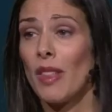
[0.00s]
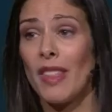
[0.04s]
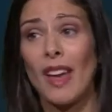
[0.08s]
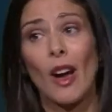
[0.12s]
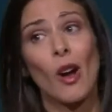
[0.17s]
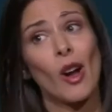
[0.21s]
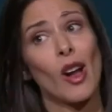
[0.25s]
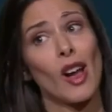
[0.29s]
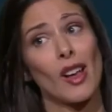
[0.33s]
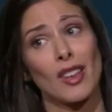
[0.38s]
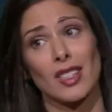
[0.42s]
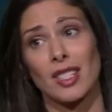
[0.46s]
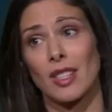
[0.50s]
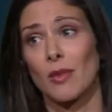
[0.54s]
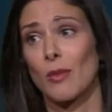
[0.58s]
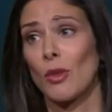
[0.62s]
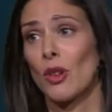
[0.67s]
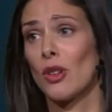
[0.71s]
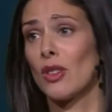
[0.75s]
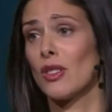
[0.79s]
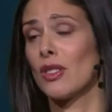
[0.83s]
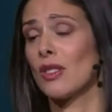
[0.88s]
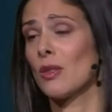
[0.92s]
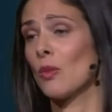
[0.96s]
our
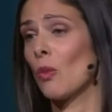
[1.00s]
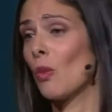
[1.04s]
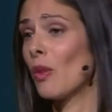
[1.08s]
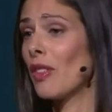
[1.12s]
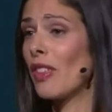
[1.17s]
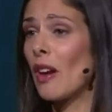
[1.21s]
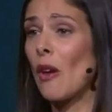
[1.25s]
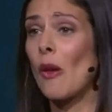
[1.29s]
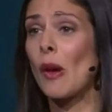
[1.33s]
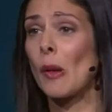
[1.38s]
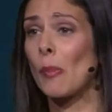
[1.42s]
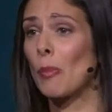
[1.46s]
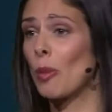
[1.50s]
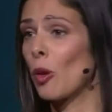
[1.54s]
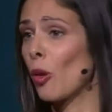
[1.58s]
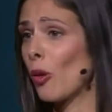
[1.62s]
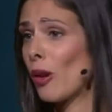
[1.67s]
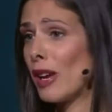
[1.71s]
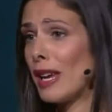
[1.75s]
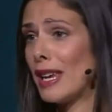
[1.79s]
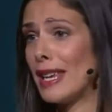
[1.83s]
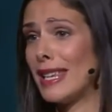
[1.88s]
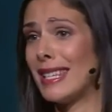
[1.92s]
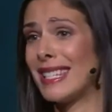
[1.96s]
customers, with our
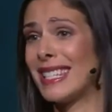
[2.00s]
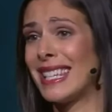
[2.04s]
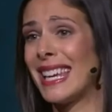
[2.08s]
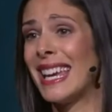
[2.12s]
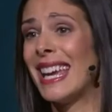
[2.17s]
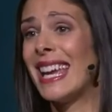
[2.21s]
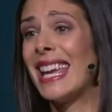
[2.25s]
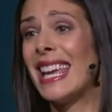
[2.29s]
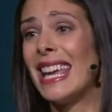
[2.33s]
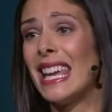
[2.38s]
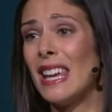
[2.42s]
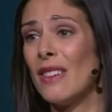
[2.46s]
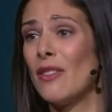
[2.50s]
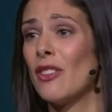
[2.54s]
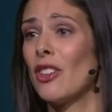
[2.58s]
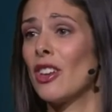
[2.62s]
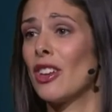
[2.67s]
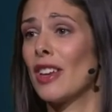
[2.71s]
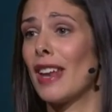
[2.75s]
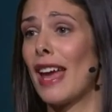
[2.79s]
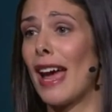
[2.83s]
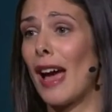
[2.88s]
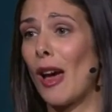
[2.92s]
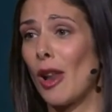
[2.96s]
employees,
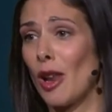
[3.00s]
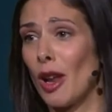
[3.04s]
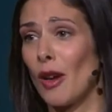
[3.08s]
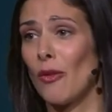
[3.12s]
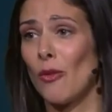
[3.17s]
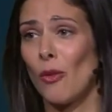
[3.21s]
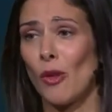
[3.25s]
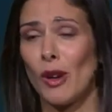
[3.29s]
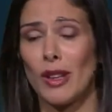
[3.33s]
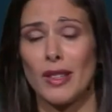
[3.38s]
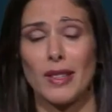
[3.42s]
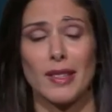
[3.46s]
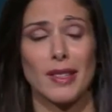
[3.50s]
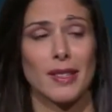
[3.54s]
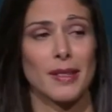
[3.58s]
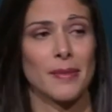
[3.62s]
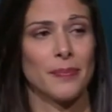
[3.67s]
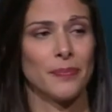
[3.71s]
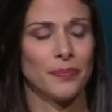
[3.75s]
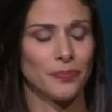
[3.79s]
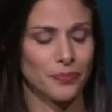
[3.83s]
even our loved ones.